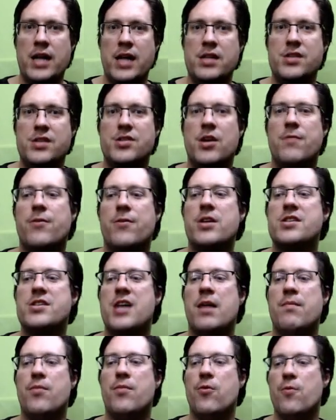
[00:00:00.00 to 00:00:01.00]
So, for
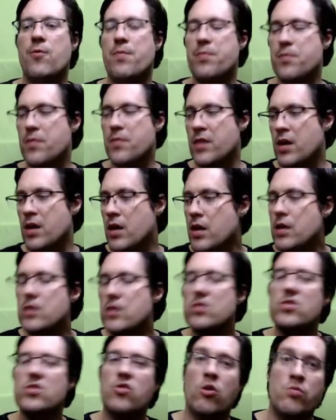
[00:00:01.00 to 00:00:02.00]
example,
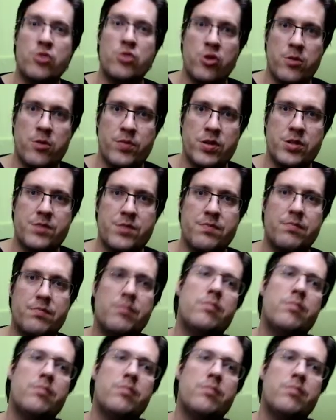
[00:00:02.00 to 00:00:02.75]
stormtroopers,